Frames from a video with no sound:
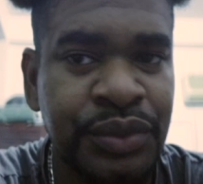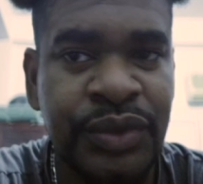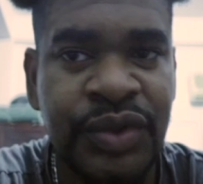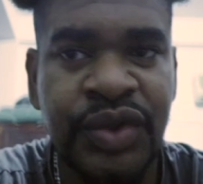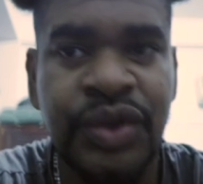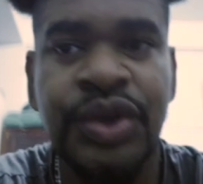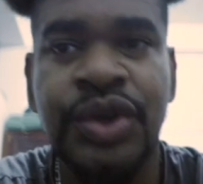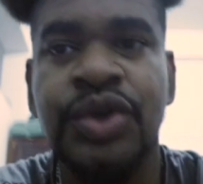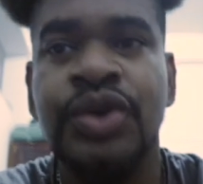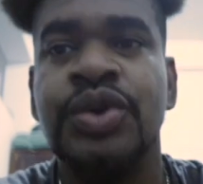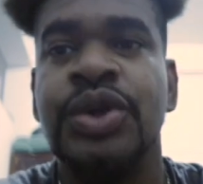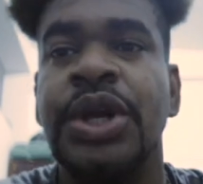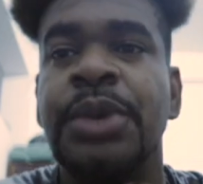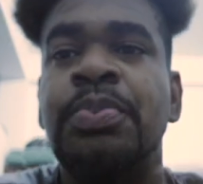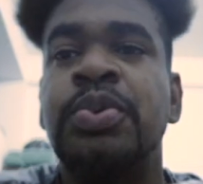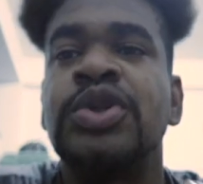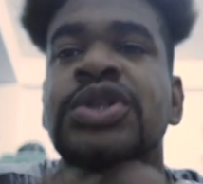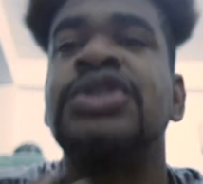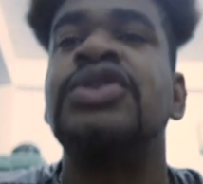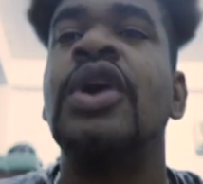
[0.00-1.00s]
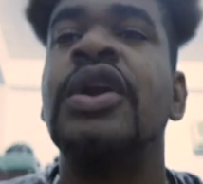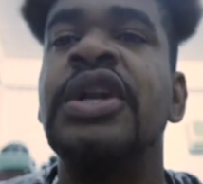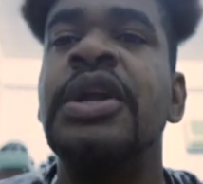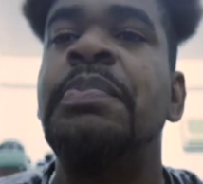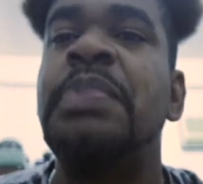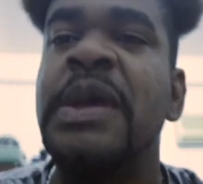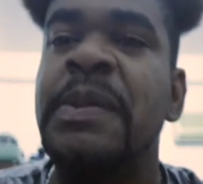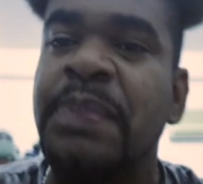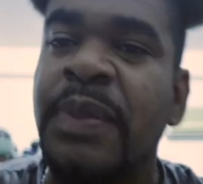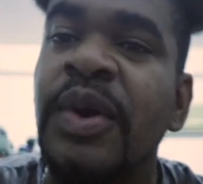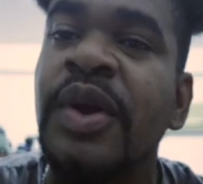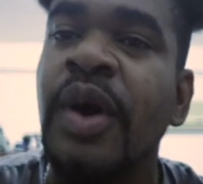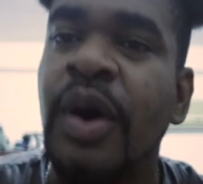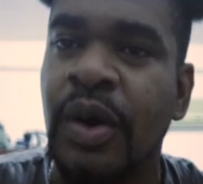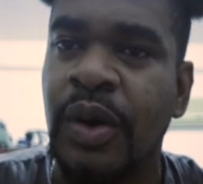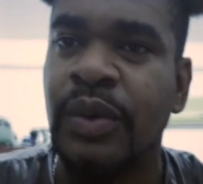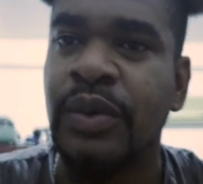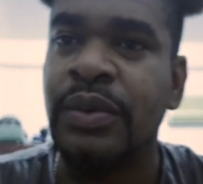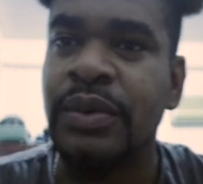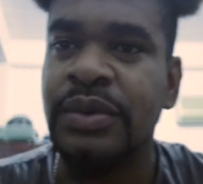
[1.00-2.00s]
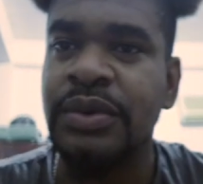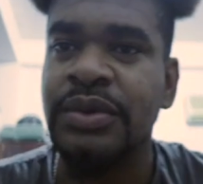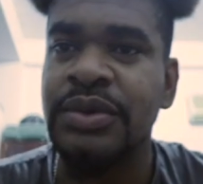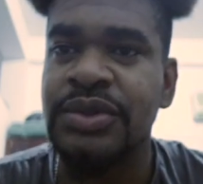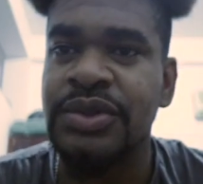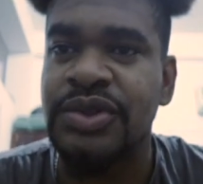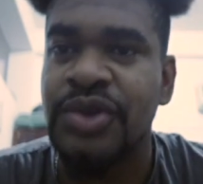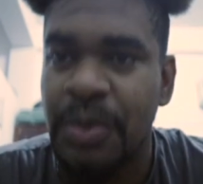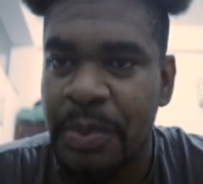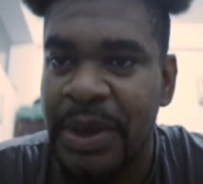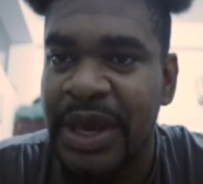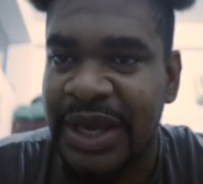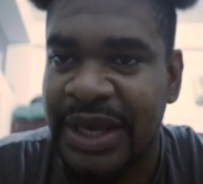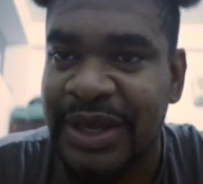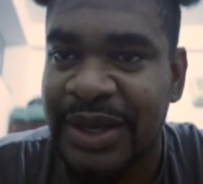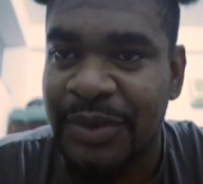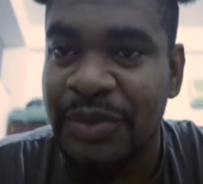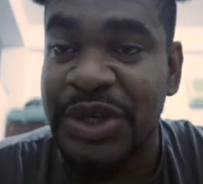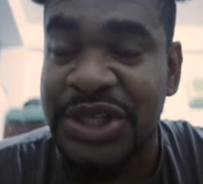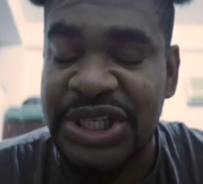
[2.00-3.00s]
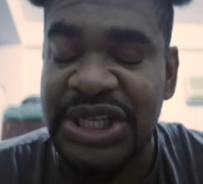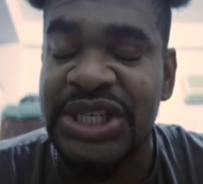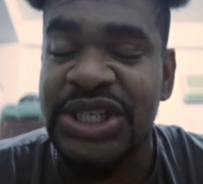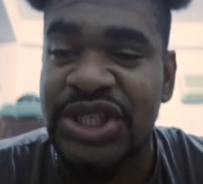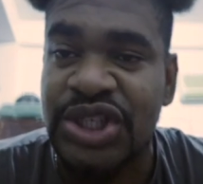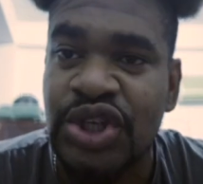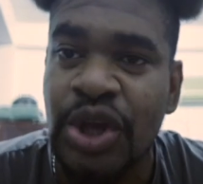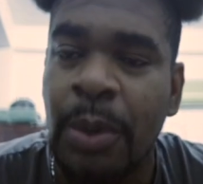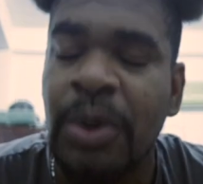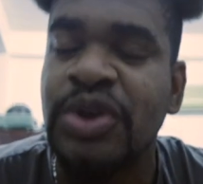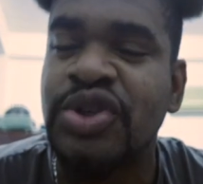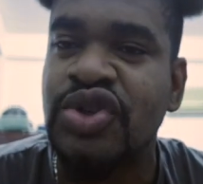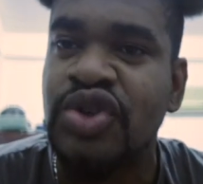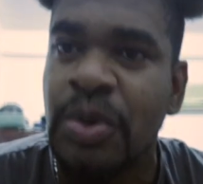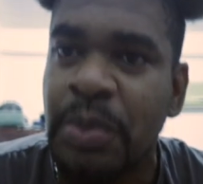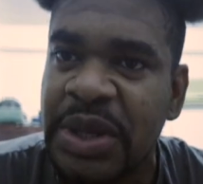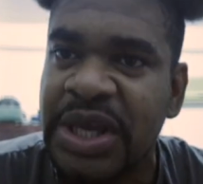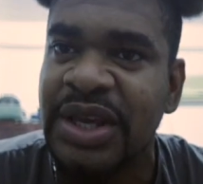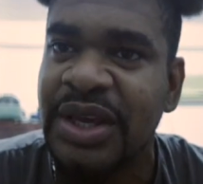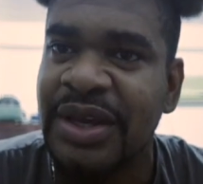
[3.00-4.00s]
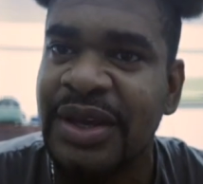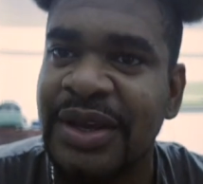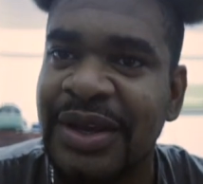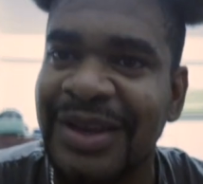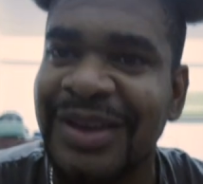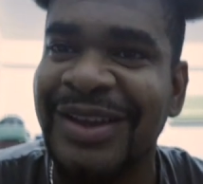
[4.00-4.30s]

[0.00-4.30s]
So they put it on the people now to make, which is supposed to be.